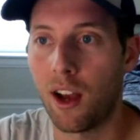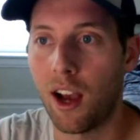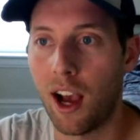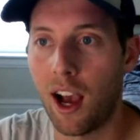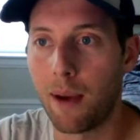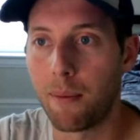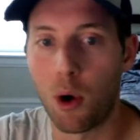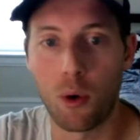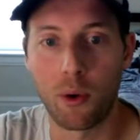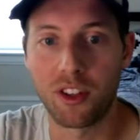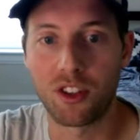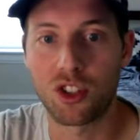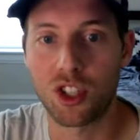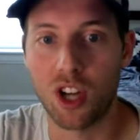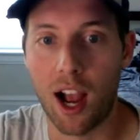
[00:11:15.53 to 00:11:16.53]
I'm always
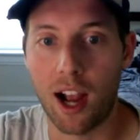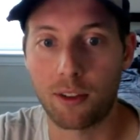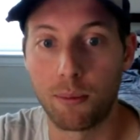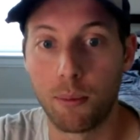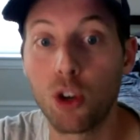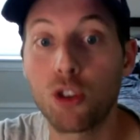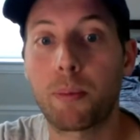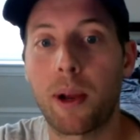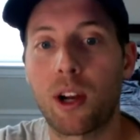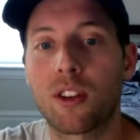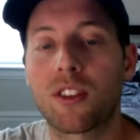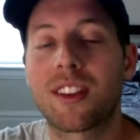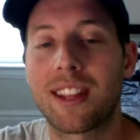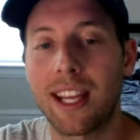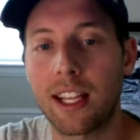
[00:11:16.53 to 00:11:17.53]
shocked. Most
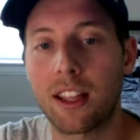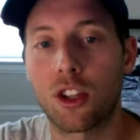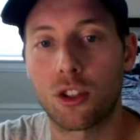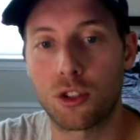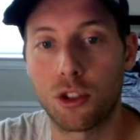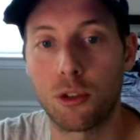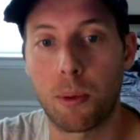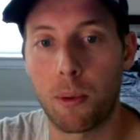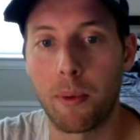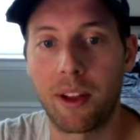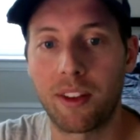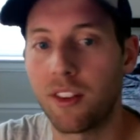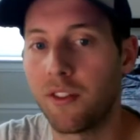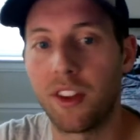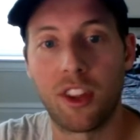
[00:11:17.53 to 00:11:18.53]
parents think they're too
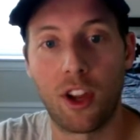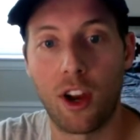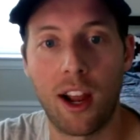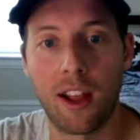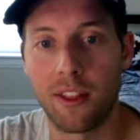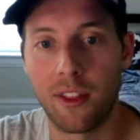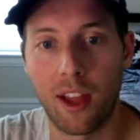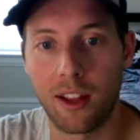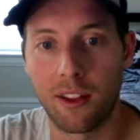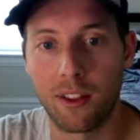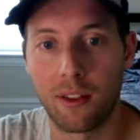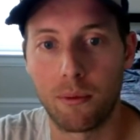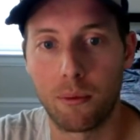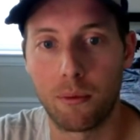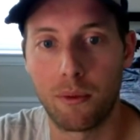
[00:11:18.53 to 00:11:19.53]
permissive and, and, and
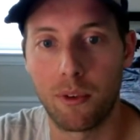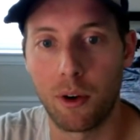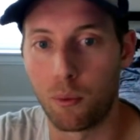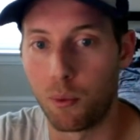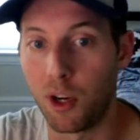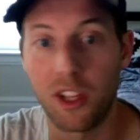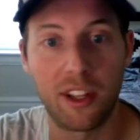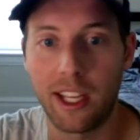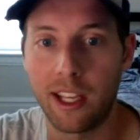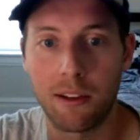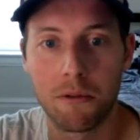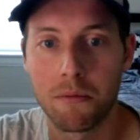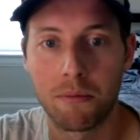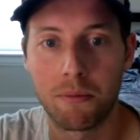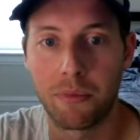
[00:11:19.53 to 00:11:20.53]
really
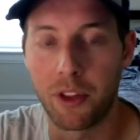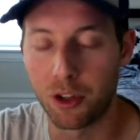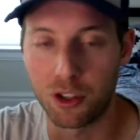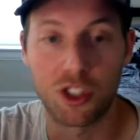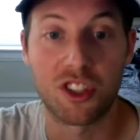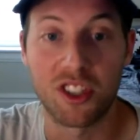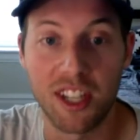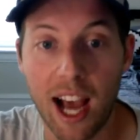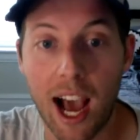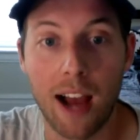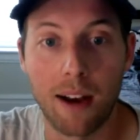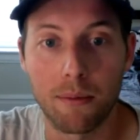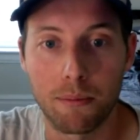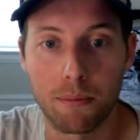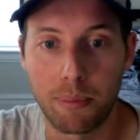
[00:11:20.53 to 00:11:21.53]
they're just
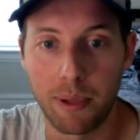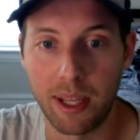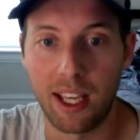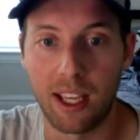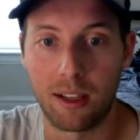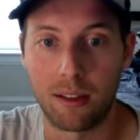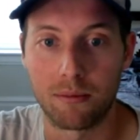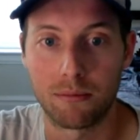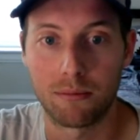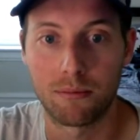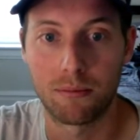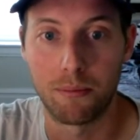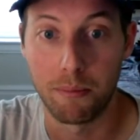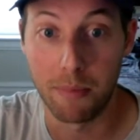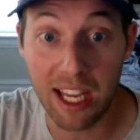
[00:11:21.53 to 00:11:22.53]
not being
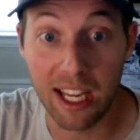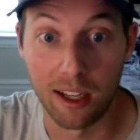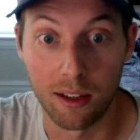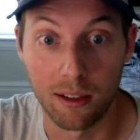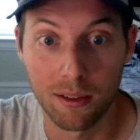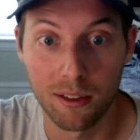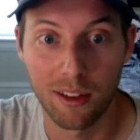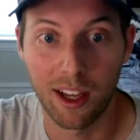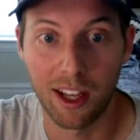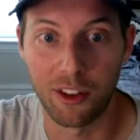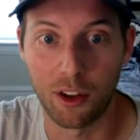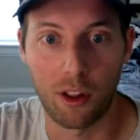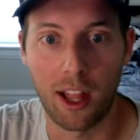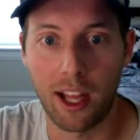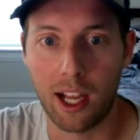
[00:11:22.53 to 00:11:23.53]
mean. And
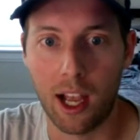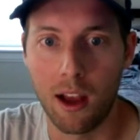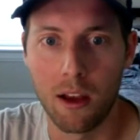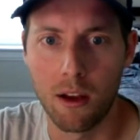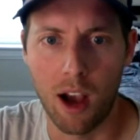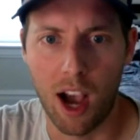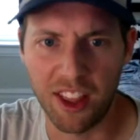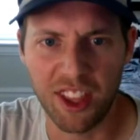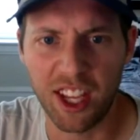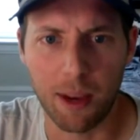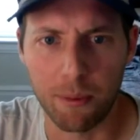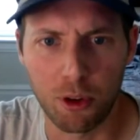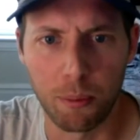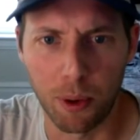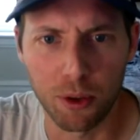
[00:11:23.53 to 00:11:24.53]
they're like, I think I'm
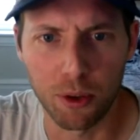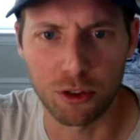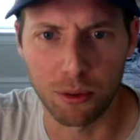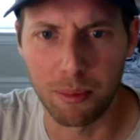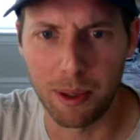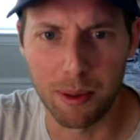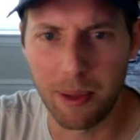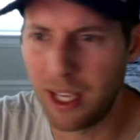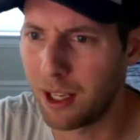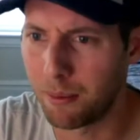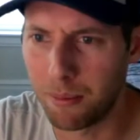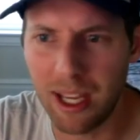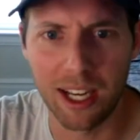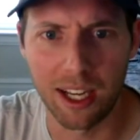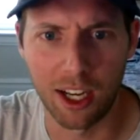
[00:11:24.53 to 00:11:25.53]
supposed to be being
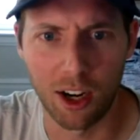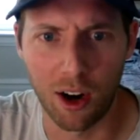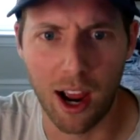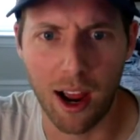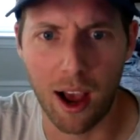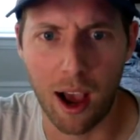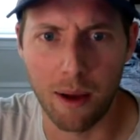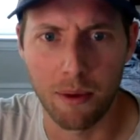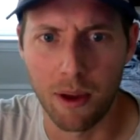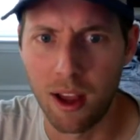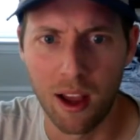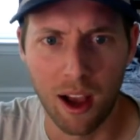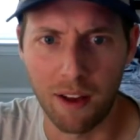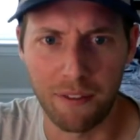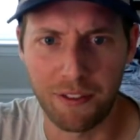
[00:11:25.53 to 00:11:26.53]
mean here. I, I,
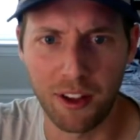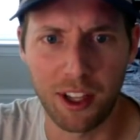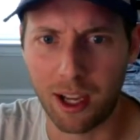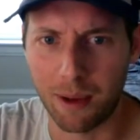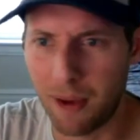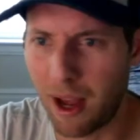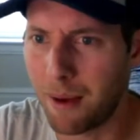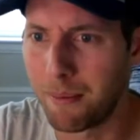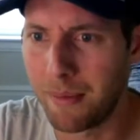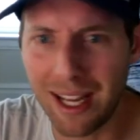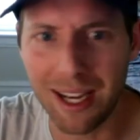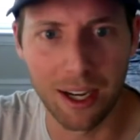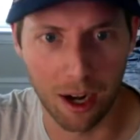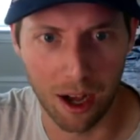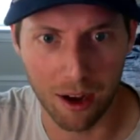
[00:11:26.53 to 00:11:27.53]
I feel like I'm not mean
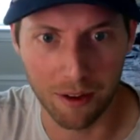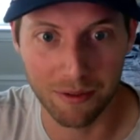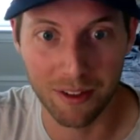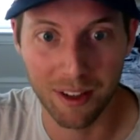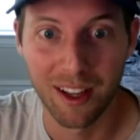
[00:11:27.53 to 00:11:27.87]
enough.